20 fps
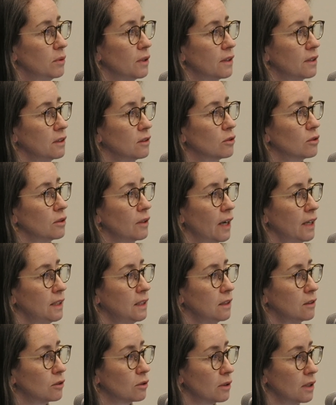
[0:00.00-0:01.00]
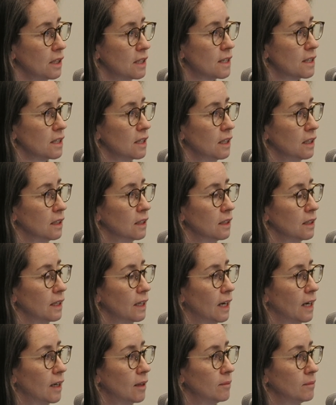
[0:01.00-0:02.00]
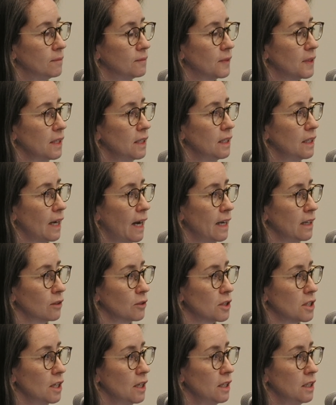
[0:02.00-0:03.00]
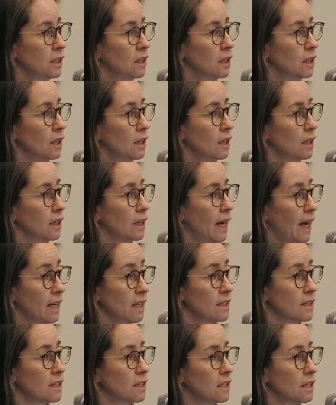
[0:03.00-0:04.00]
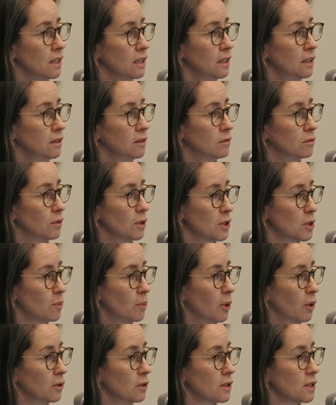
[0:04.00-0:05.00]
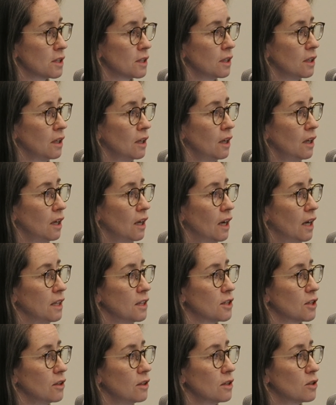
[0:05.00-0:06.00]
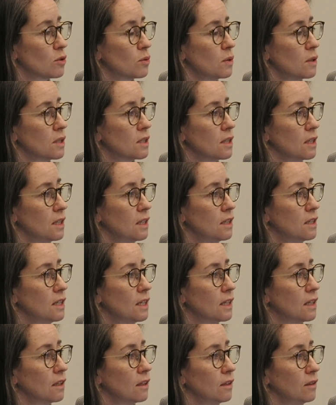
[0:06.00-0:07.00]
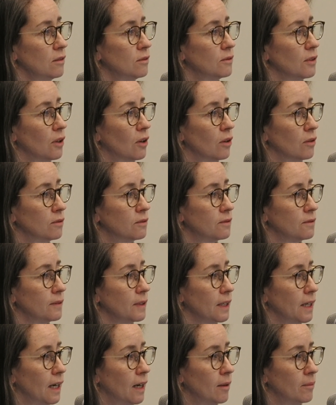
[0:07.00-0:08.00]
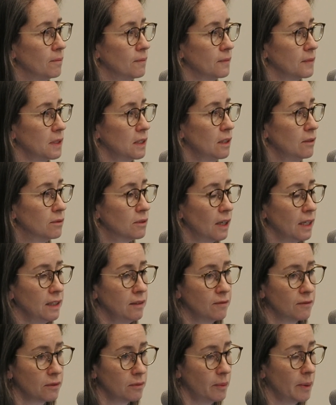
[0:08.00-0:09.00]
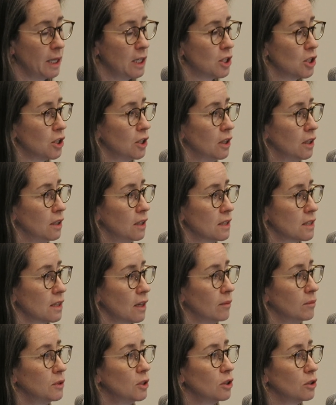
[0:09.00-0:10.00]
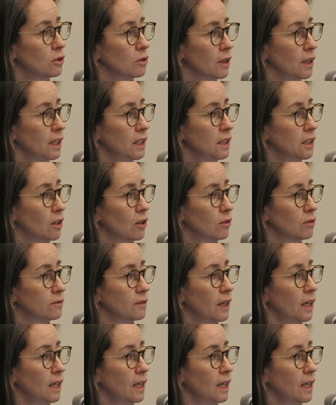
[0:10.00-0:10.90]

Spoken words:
with an increase in the ALT-AST response. And so this was indicative of liver inflammation and some degree of